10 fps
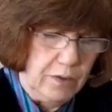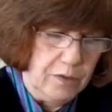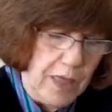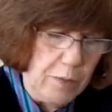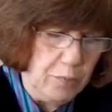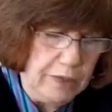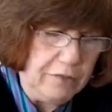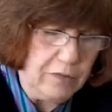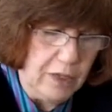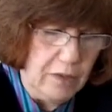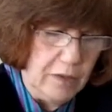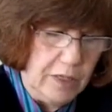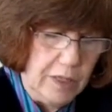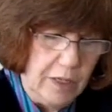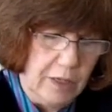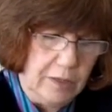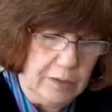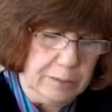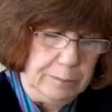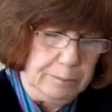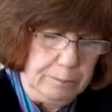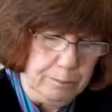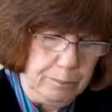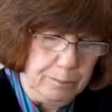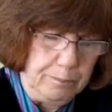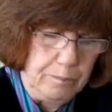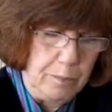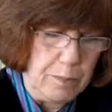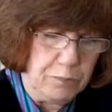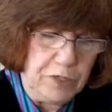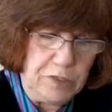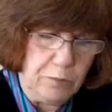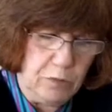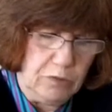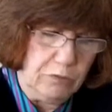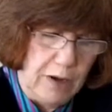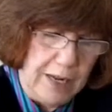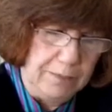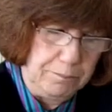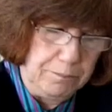they believed in the baptismal rite,